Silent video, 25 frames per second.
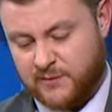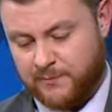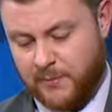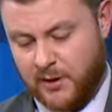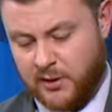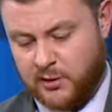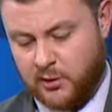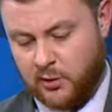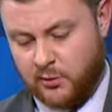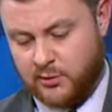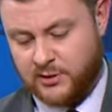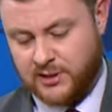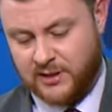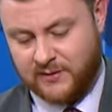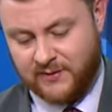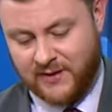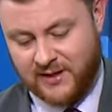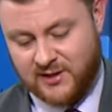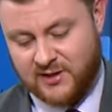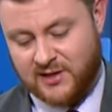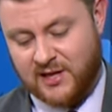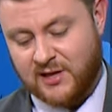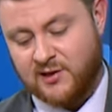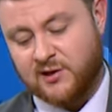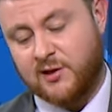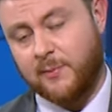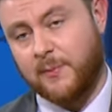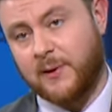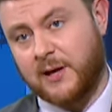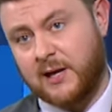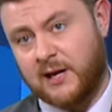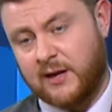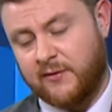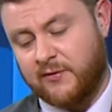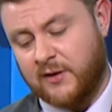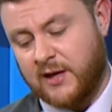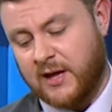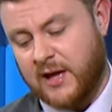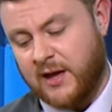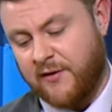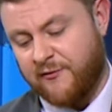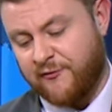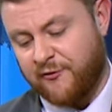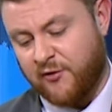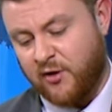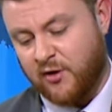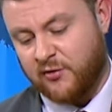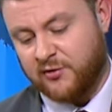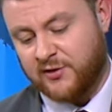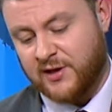by noting that since the beginning of the year,
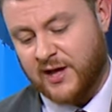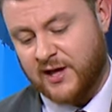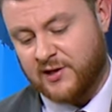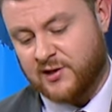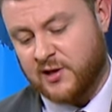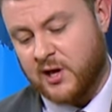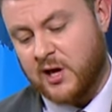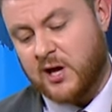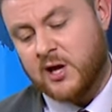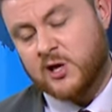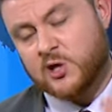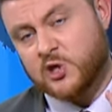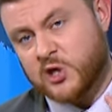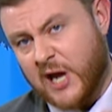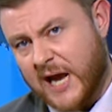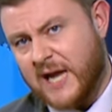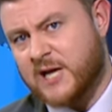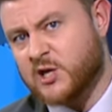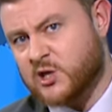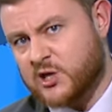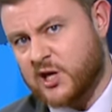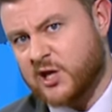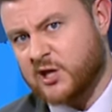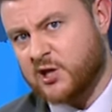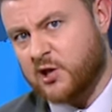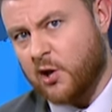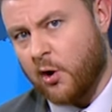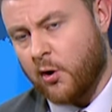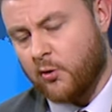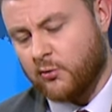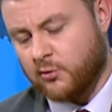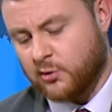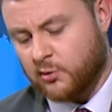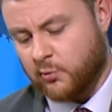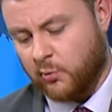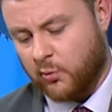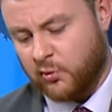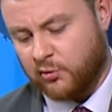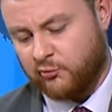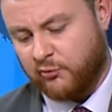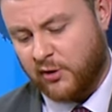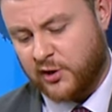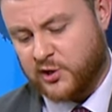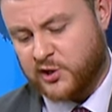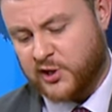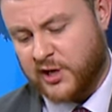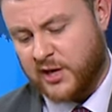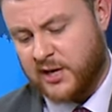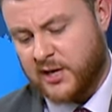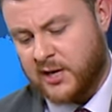France has changed its tone towards
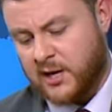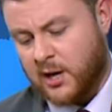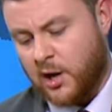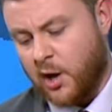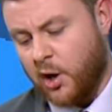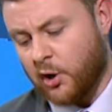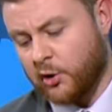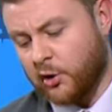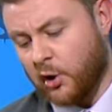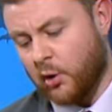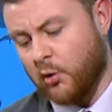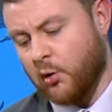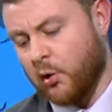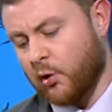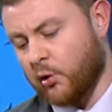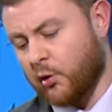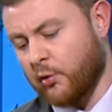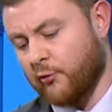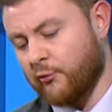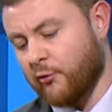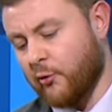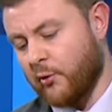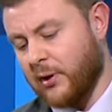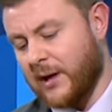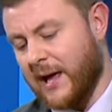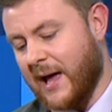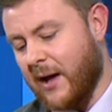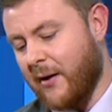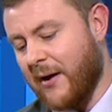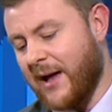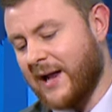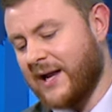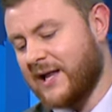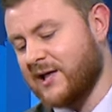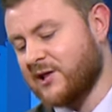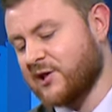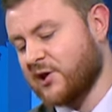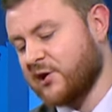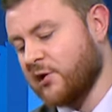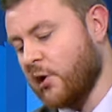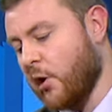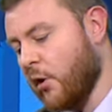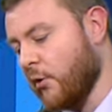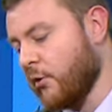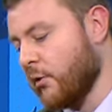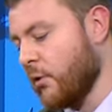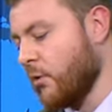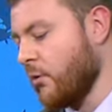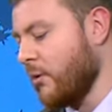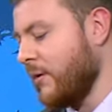Russia, are no longer ruling out any
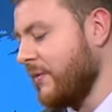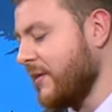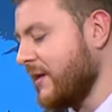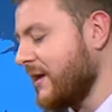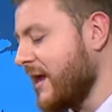scenario in the